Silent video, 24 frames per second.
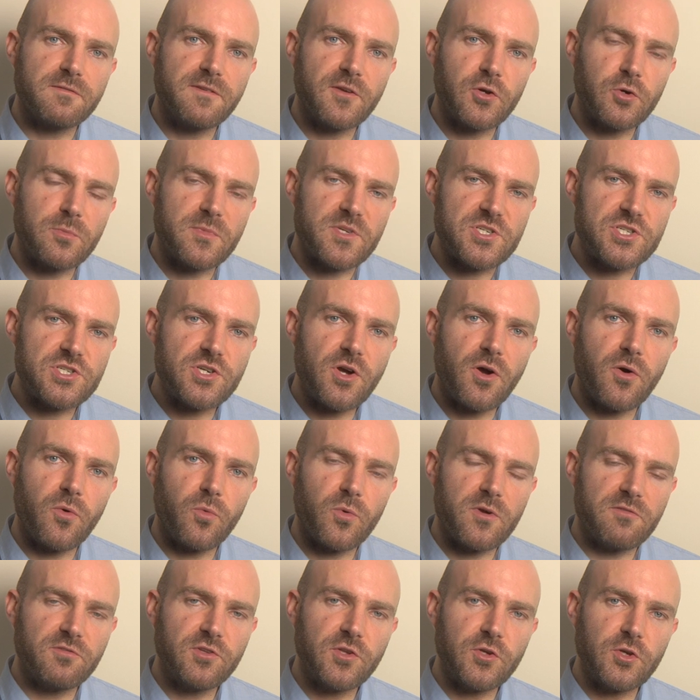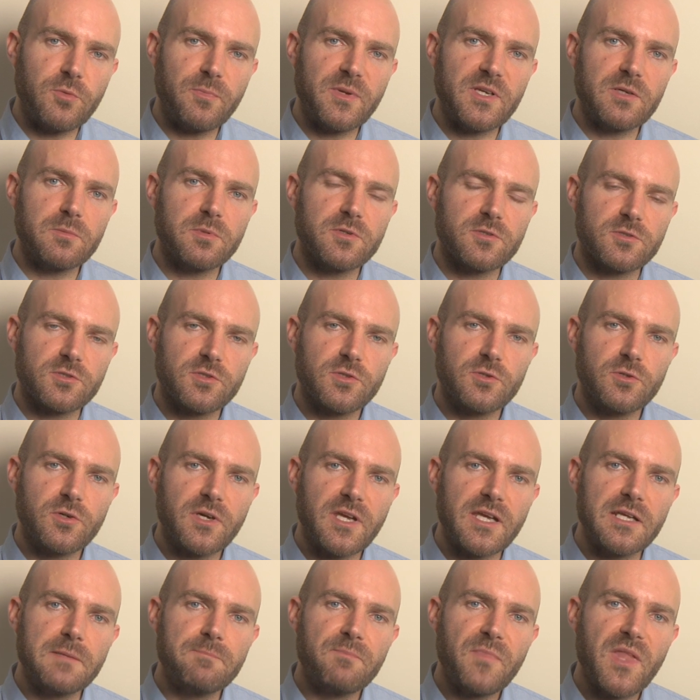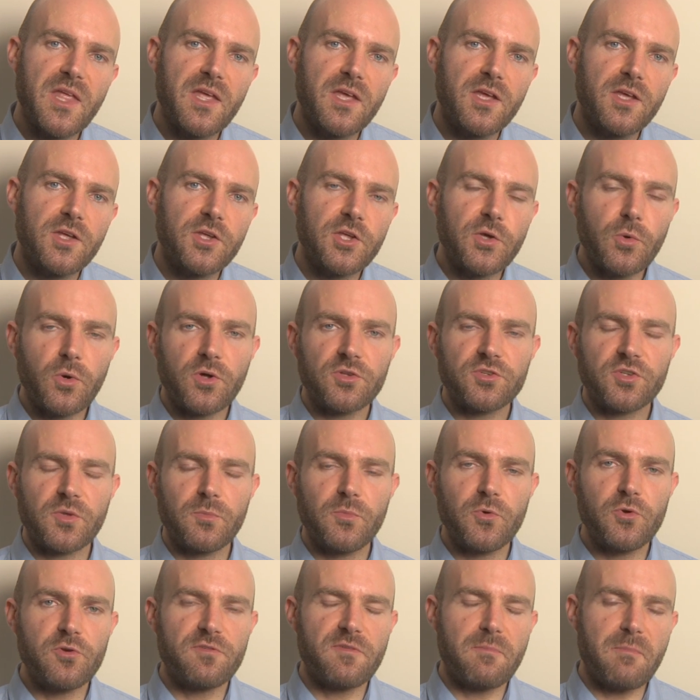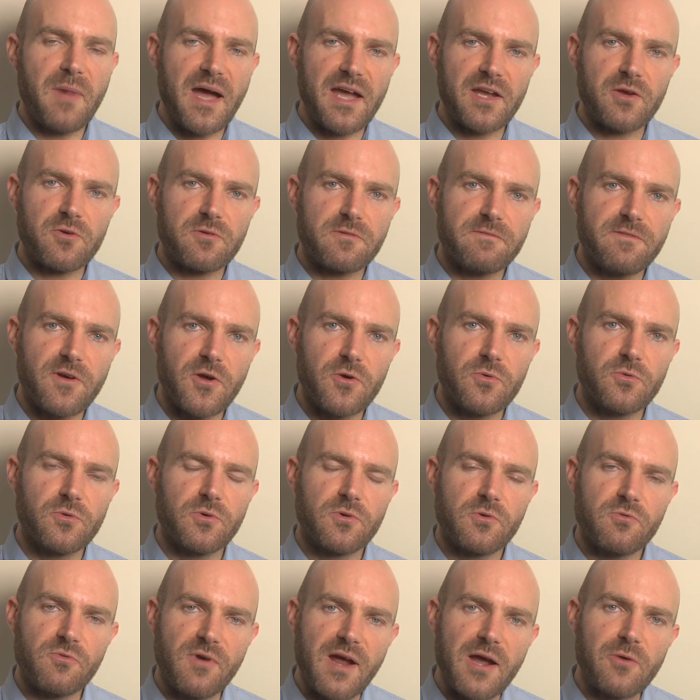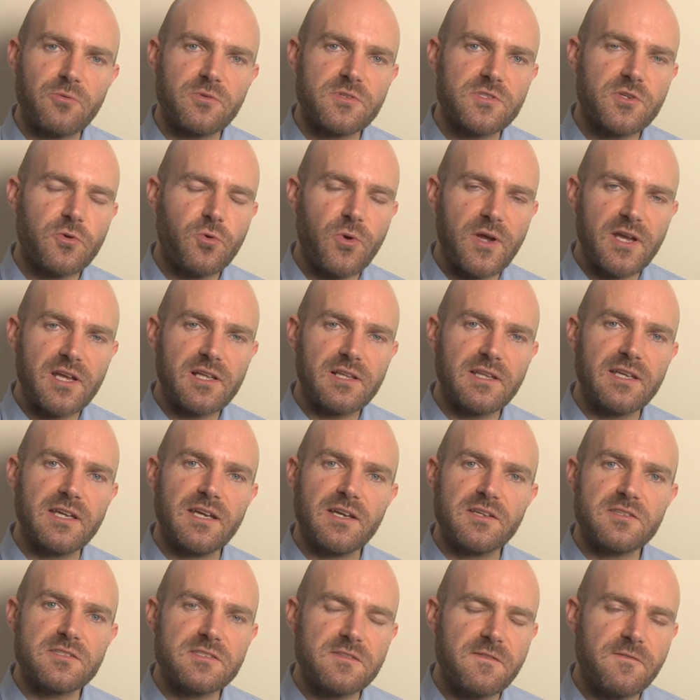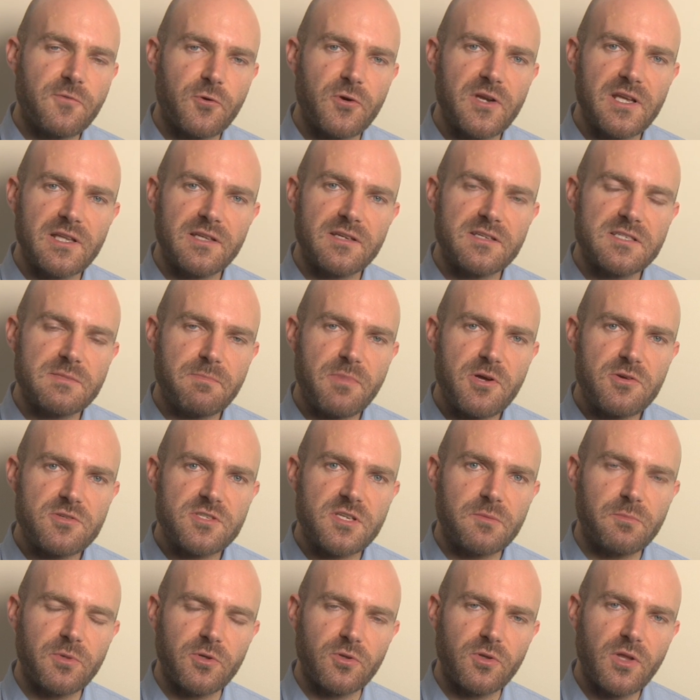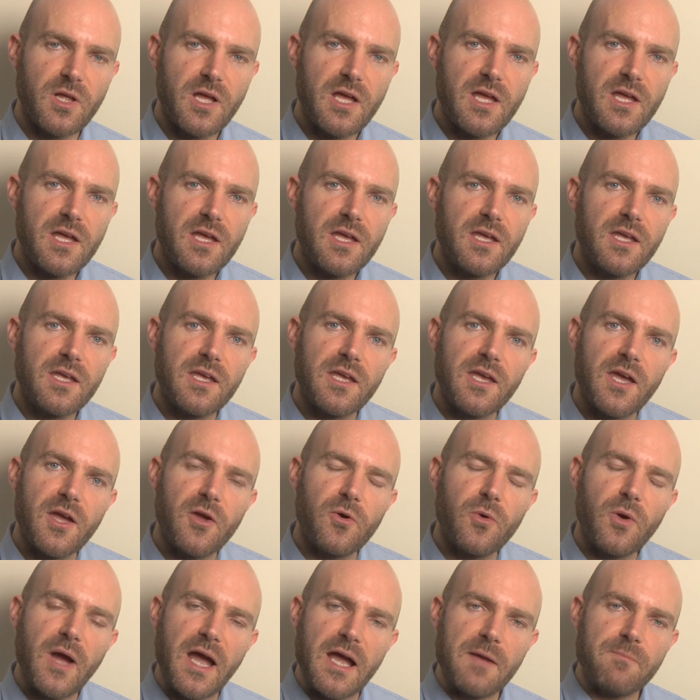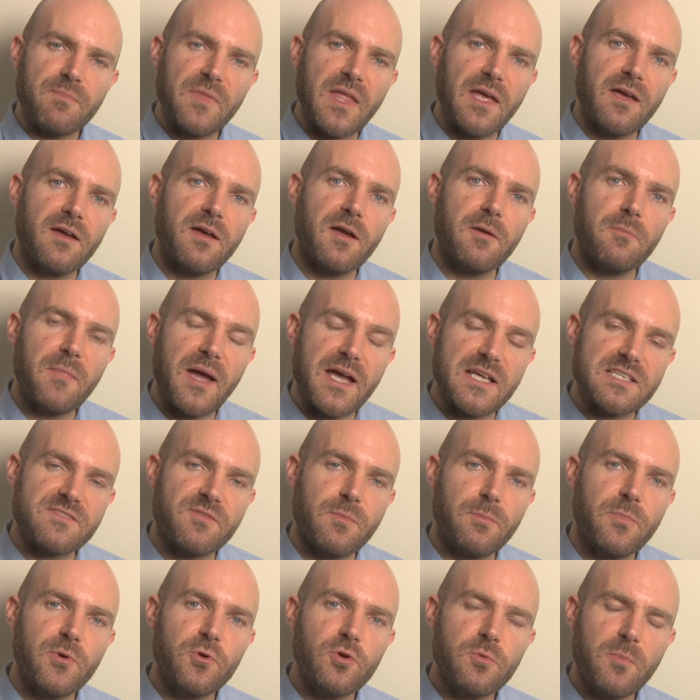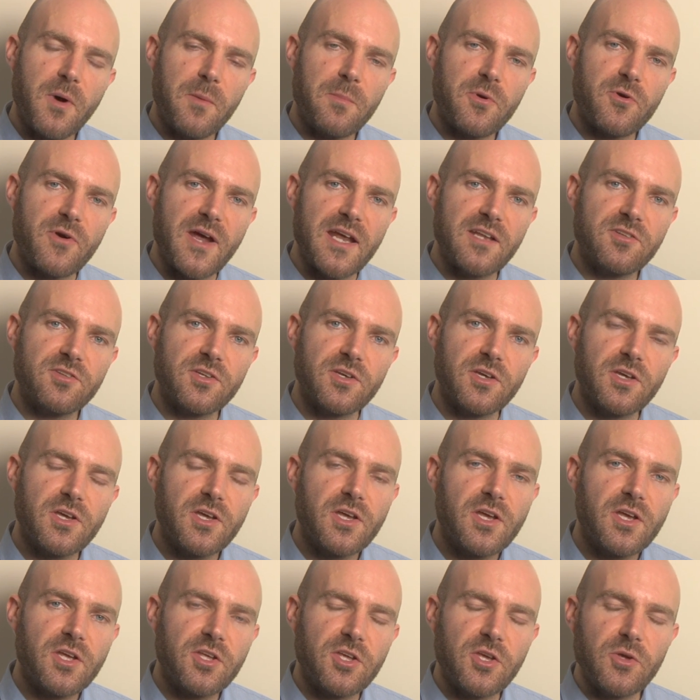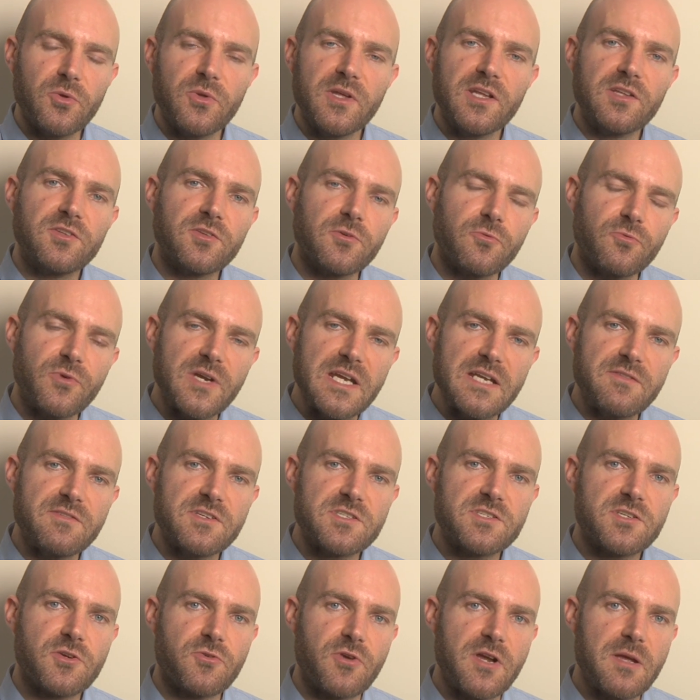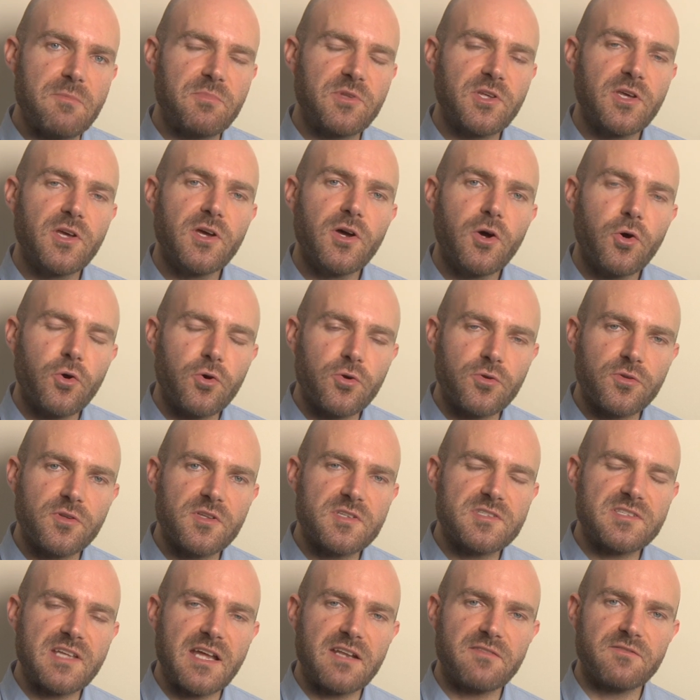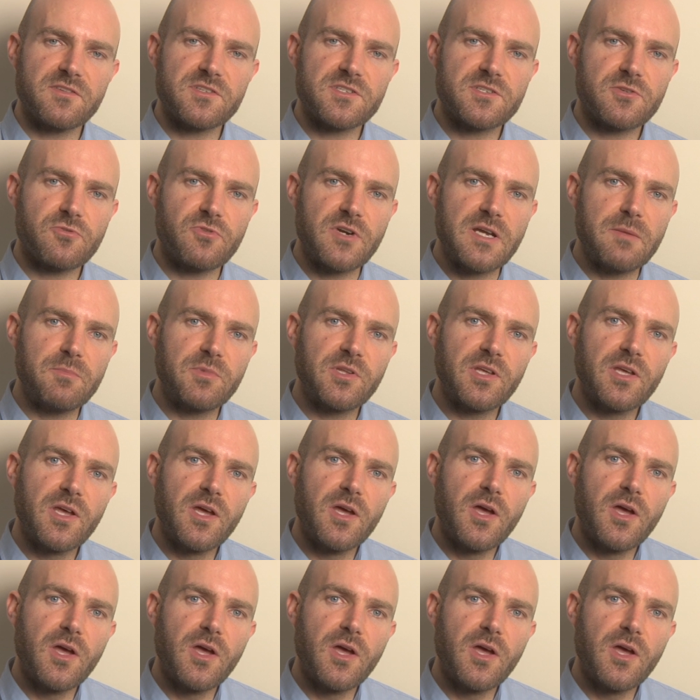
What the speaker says: film a shot with two people talking, you want to move the microphone around as quickly and as freely as possible. As the boom operator, you need to read the script, understand the script,